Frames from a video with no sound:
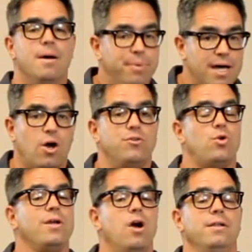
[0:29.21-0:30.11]
But
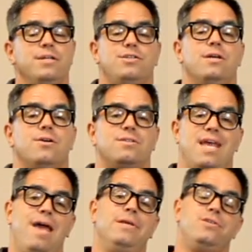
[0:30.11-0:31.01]
during all these years, the
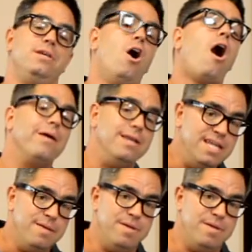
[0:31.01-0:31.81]
MSD R&D